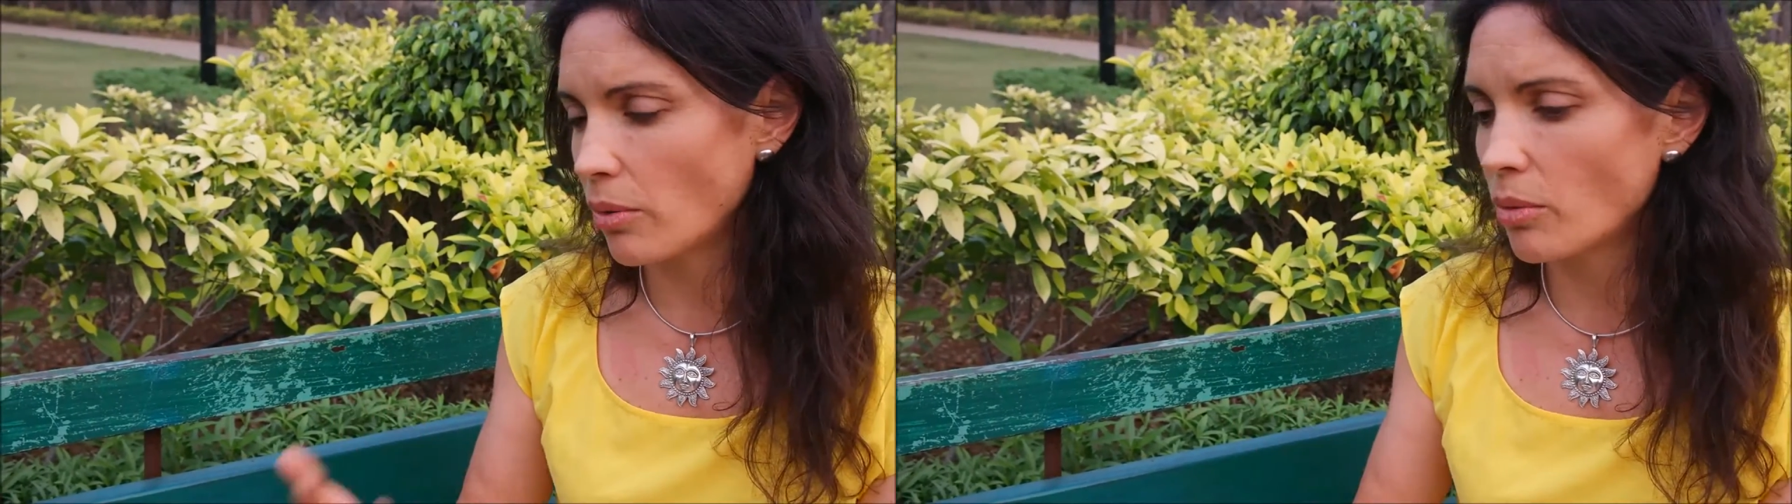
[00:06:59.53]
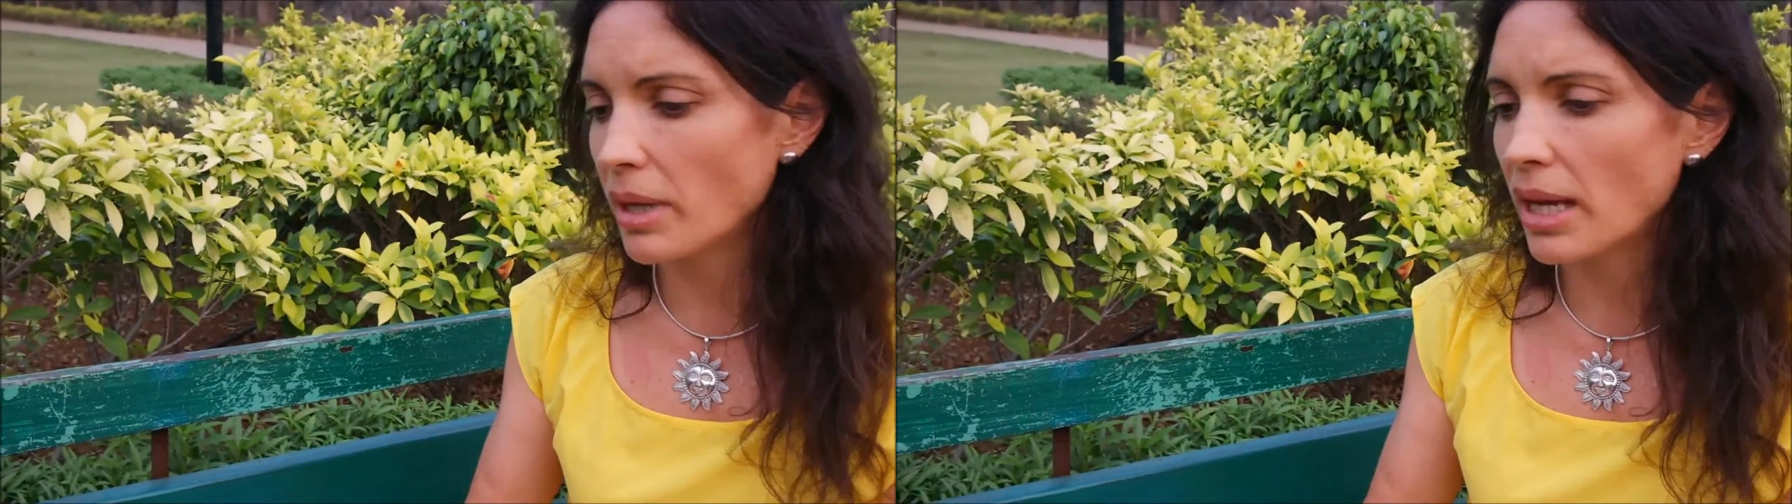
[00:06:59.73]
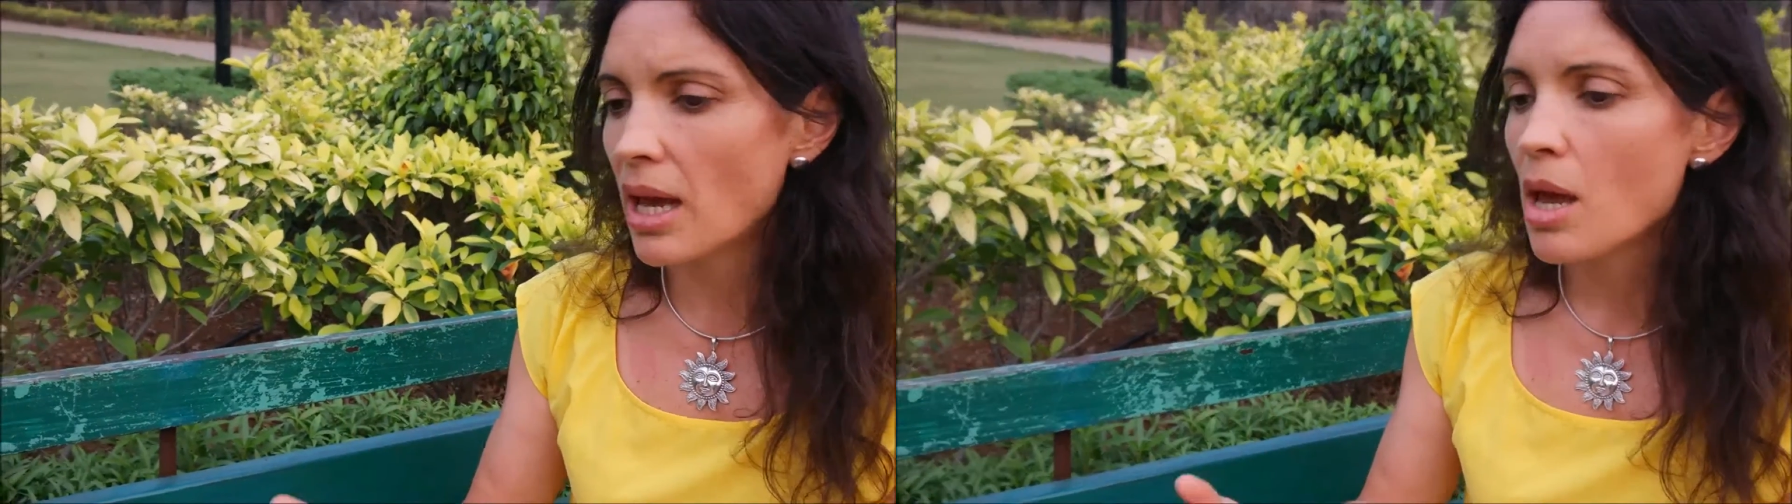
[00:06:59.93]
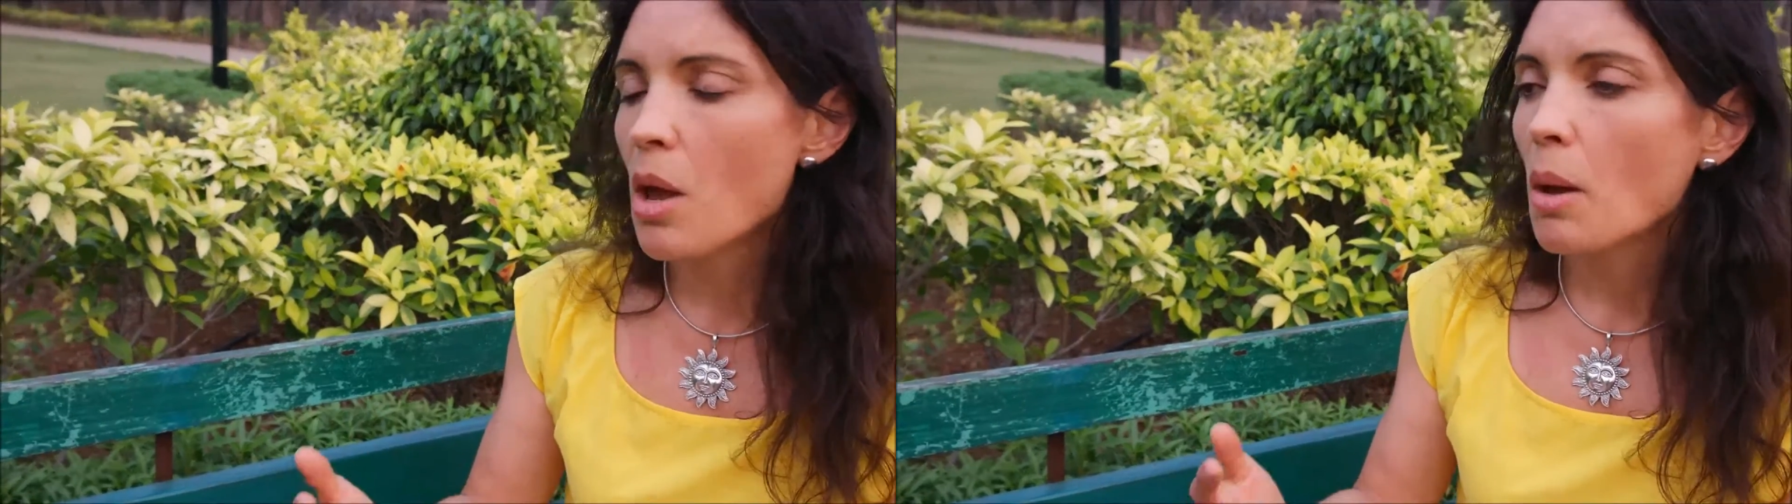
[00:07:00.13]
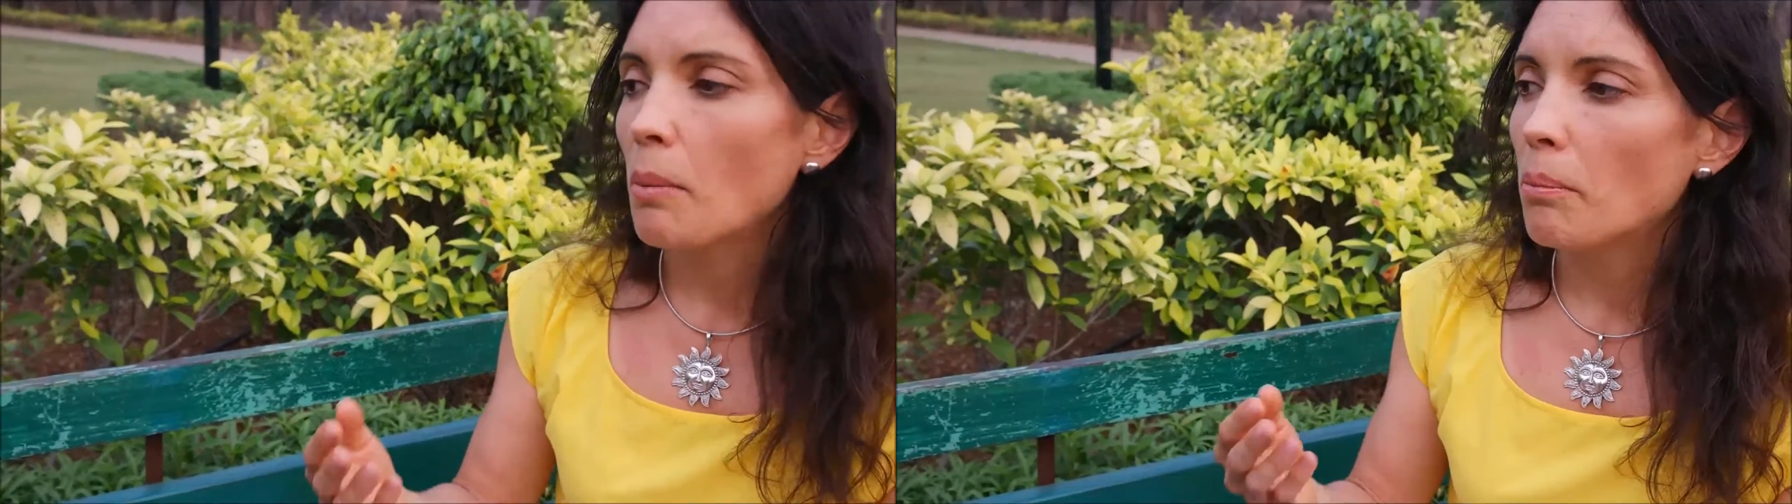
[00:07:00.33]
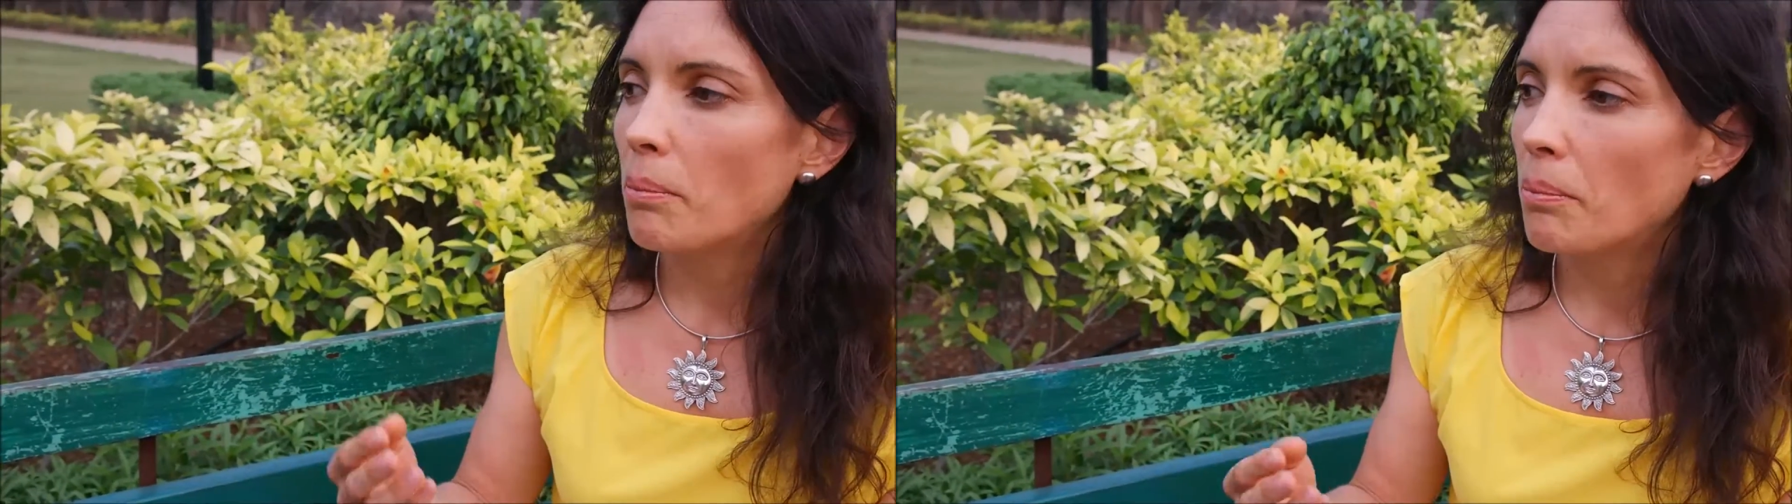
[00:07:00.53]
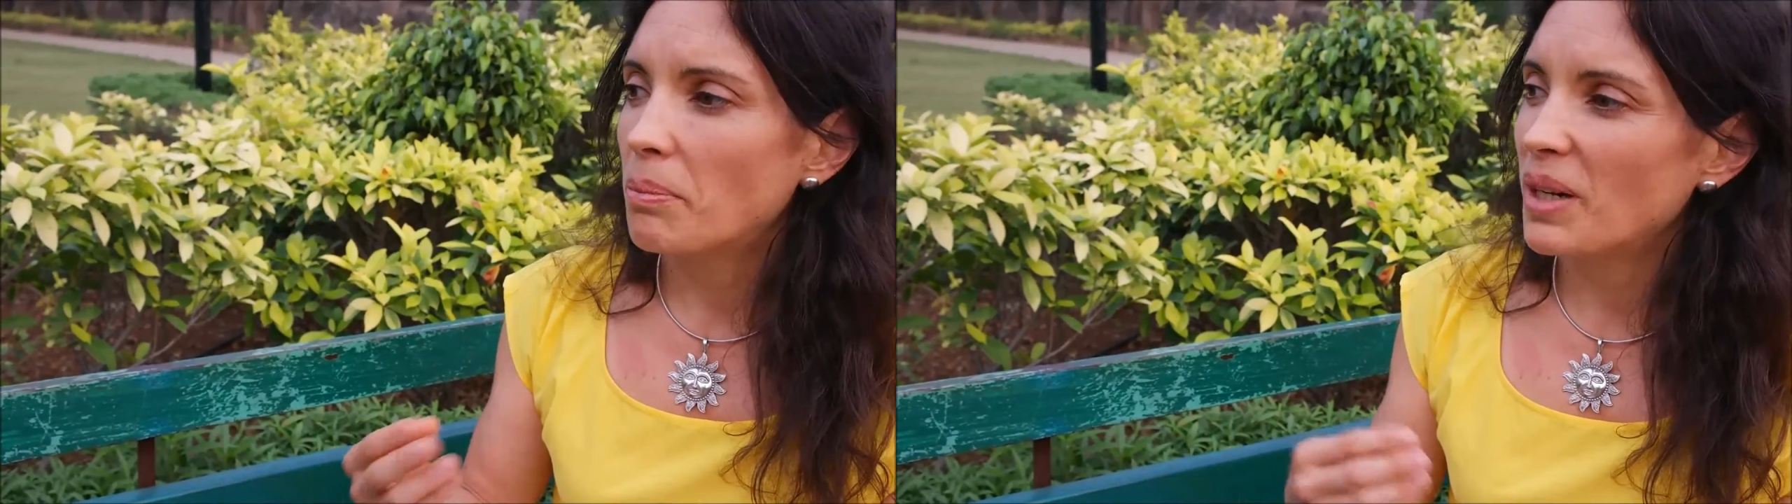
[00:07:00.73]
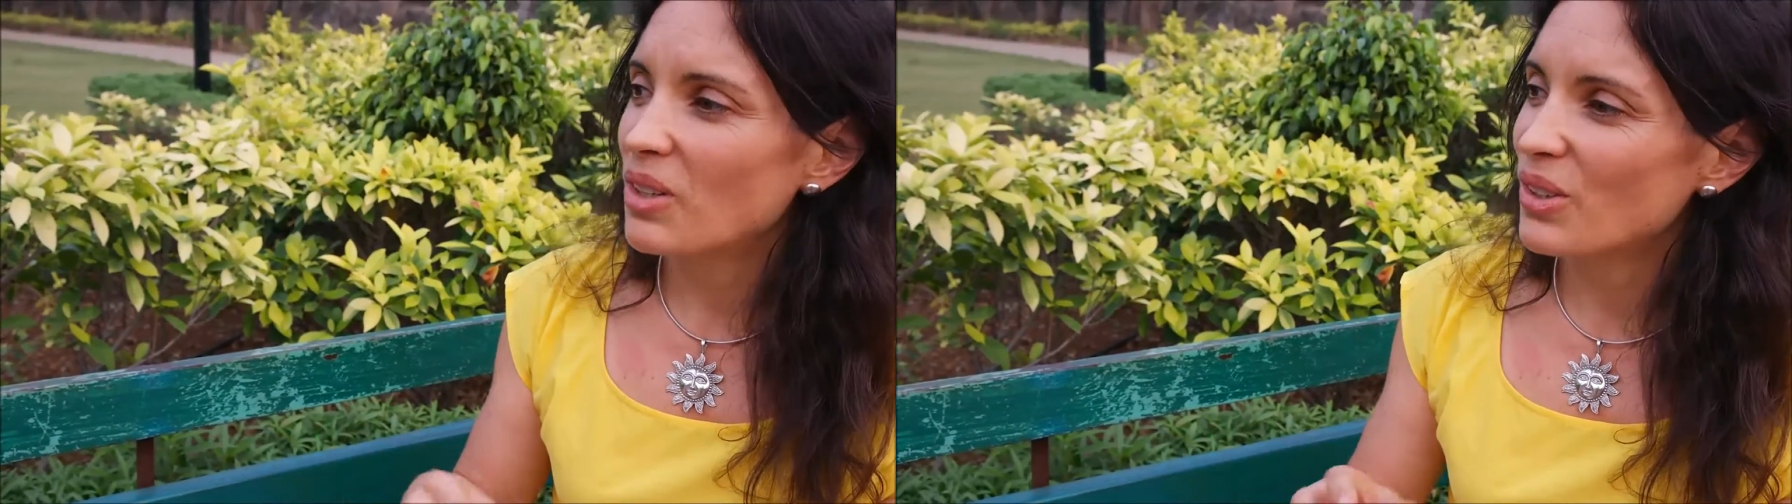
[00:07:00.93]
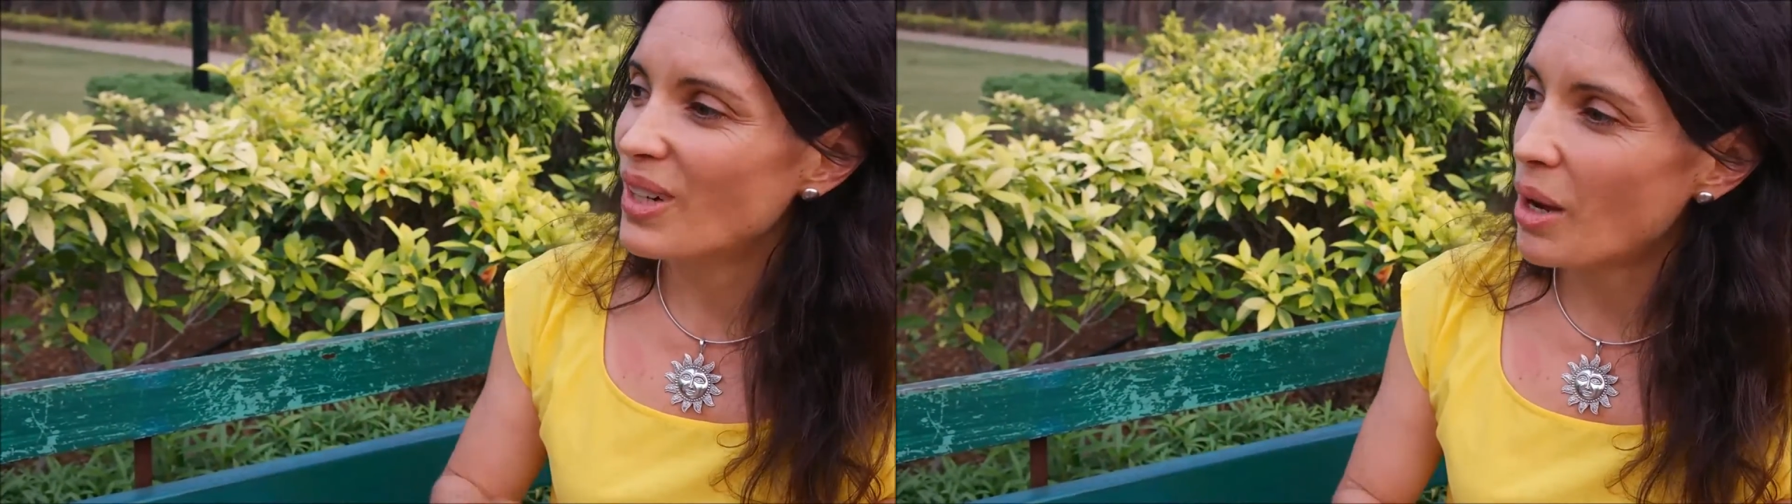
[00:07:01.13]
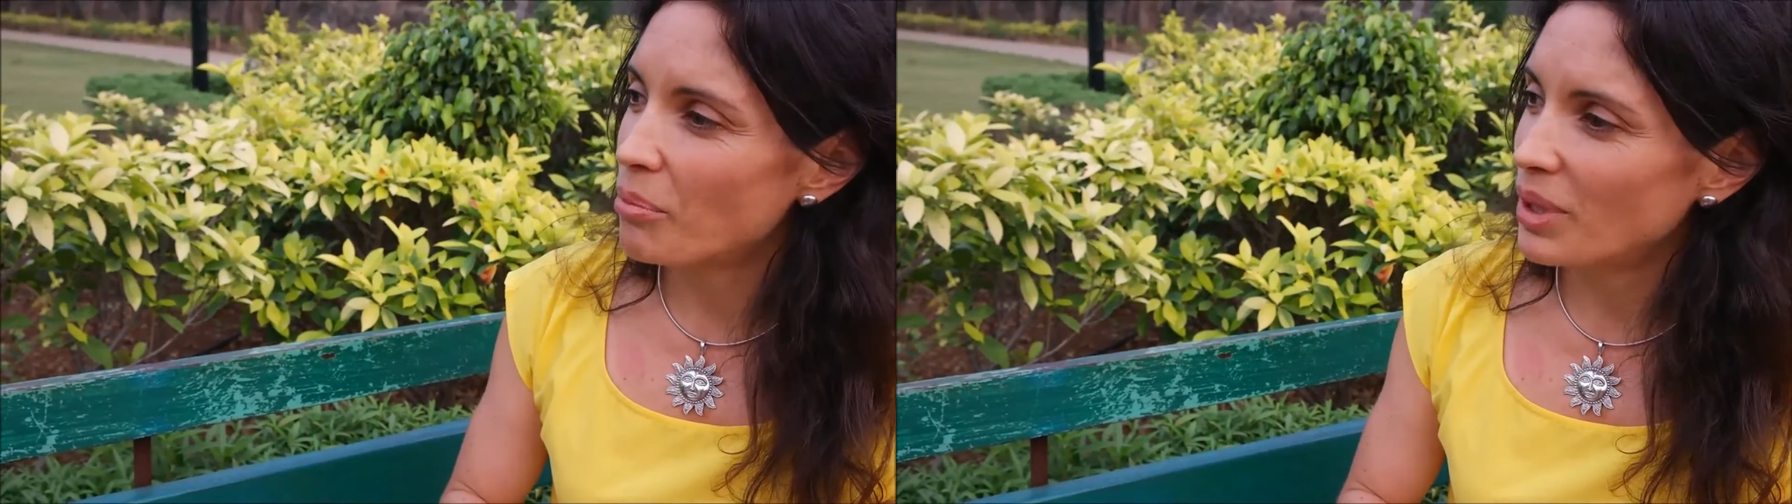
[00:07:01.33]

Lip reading: aerobic, but you're not